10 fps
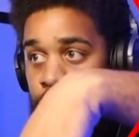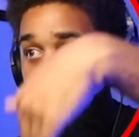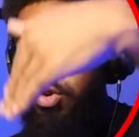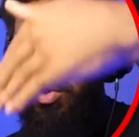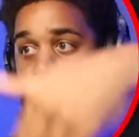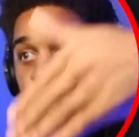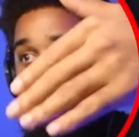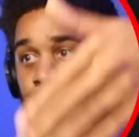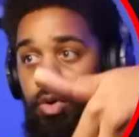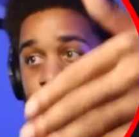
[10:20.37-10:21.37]
you do more
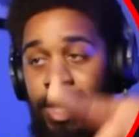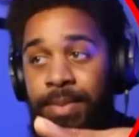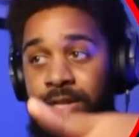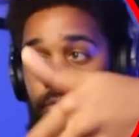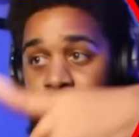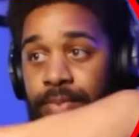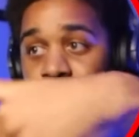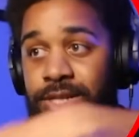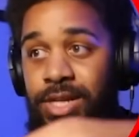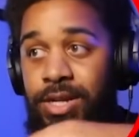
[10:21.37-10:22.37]
and more damage,
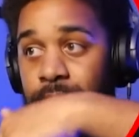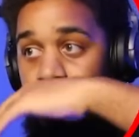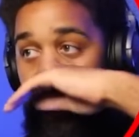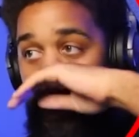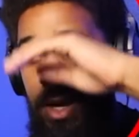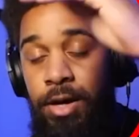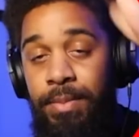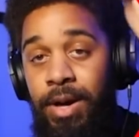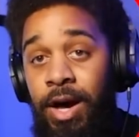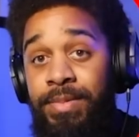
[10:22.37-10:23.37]
1%,
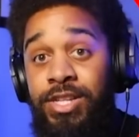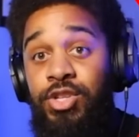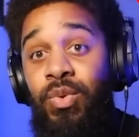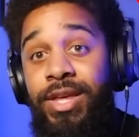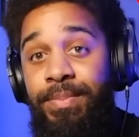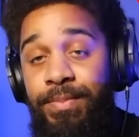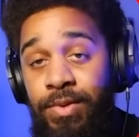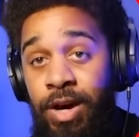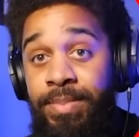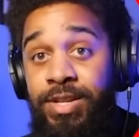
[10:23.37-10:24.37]
up to
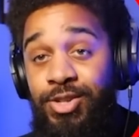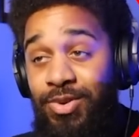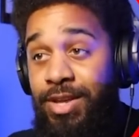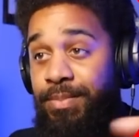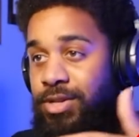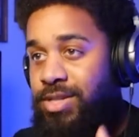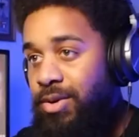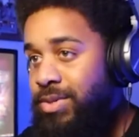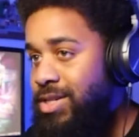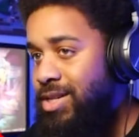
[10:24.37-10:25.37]

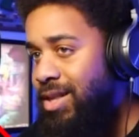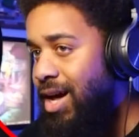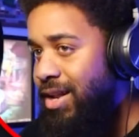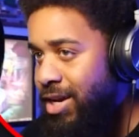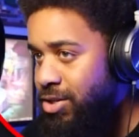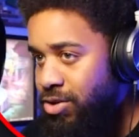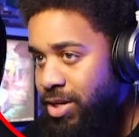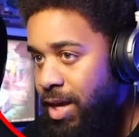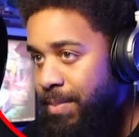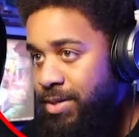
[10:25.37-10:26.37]
20%, which is a lot of extra
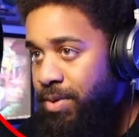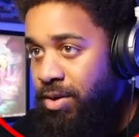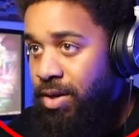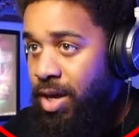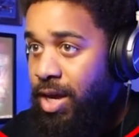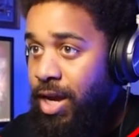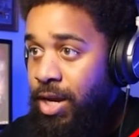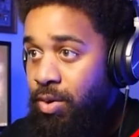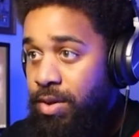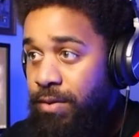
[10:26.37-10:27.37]
damage, bro.
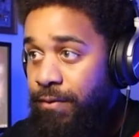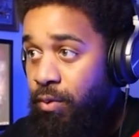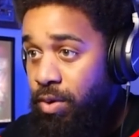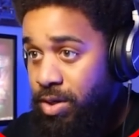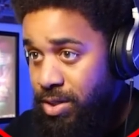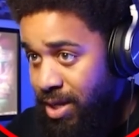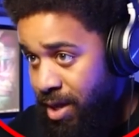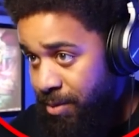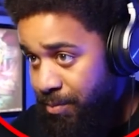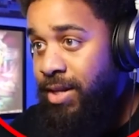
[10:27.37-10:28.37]
And on the 4
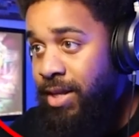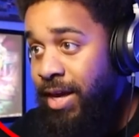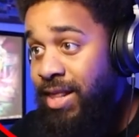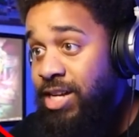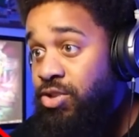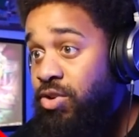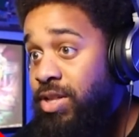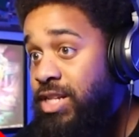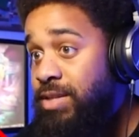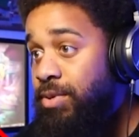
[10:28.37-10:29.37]
set, the
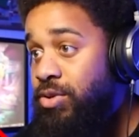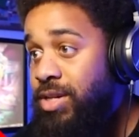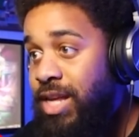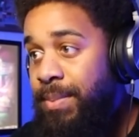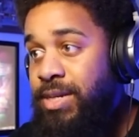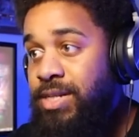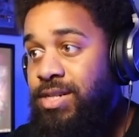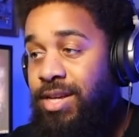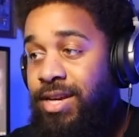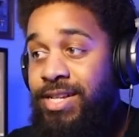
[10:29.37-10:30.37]
electrical explosion
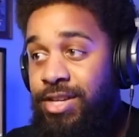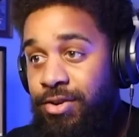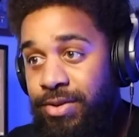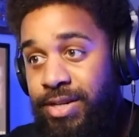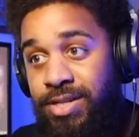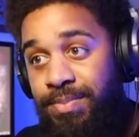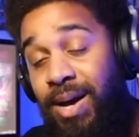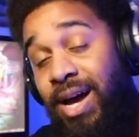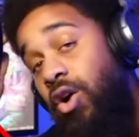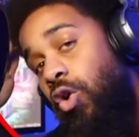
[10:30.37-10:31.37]
damage gets increased
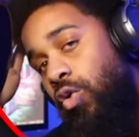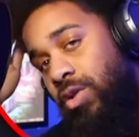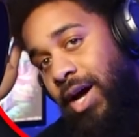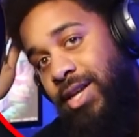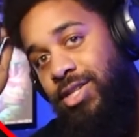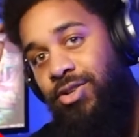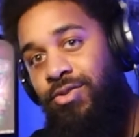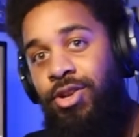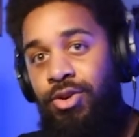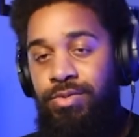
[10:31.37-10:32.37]
by a whole lot. So,
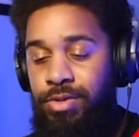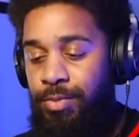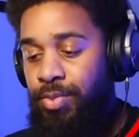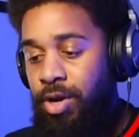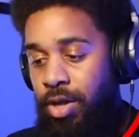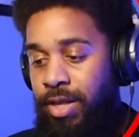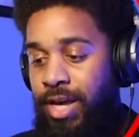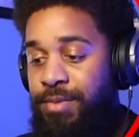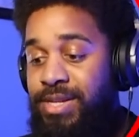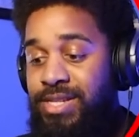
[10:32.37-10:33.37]
you know, you bring all the
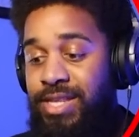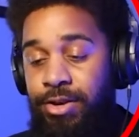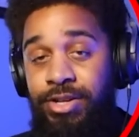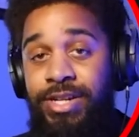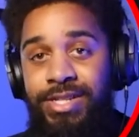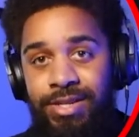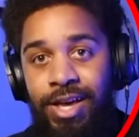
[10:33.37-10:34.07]
enemies there, they're just